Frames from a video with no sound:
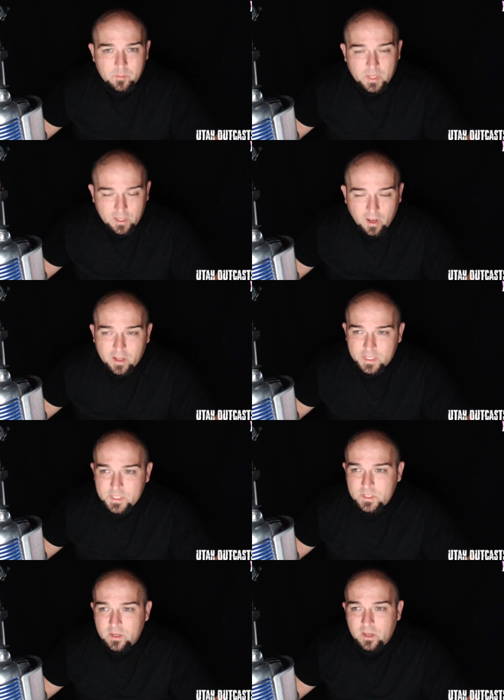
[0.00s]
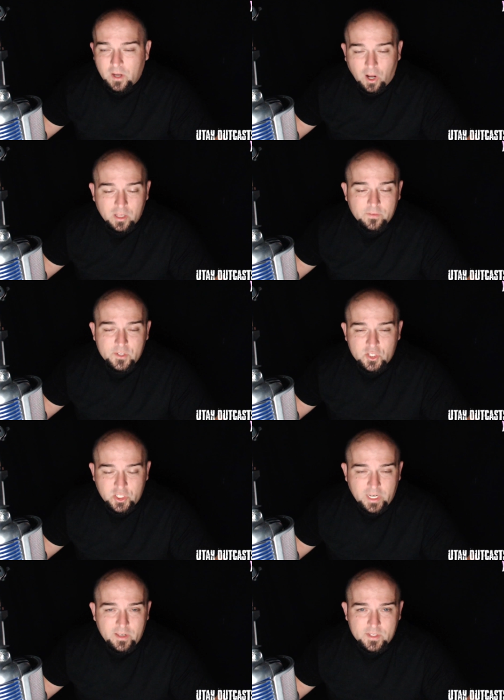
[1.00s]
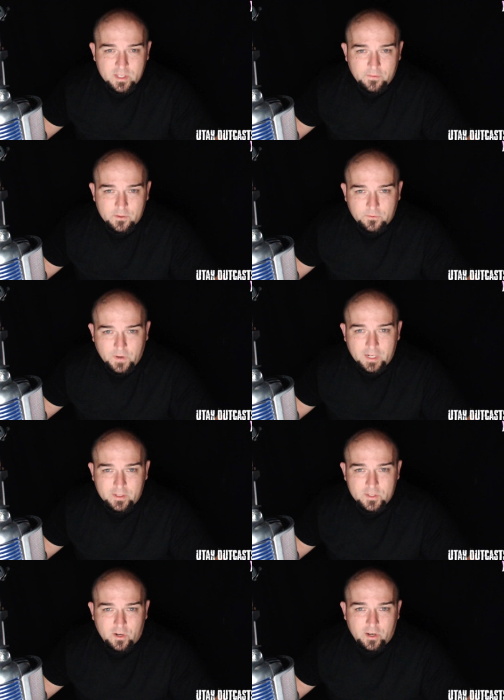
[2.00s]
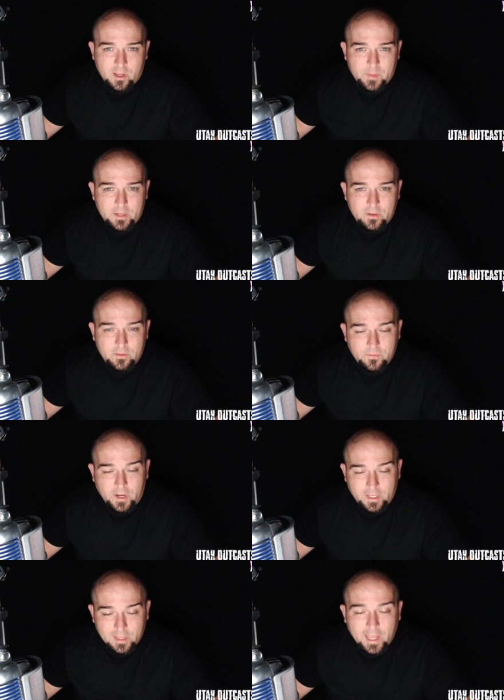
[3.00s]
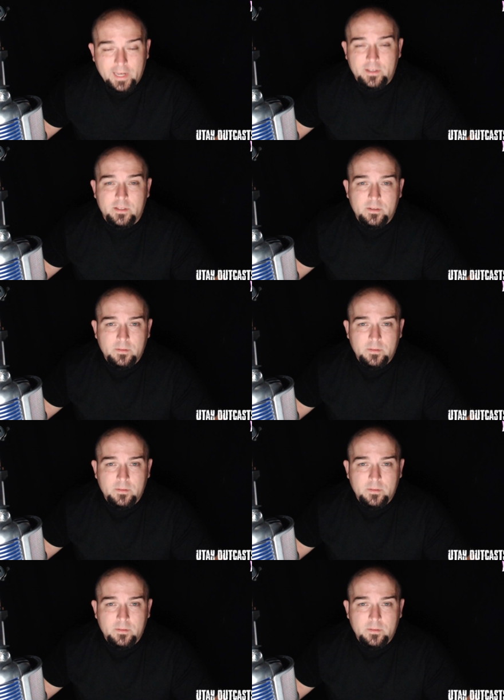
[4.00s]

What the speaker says: because all of his shady stuff is finally starting to come out into the fucking light.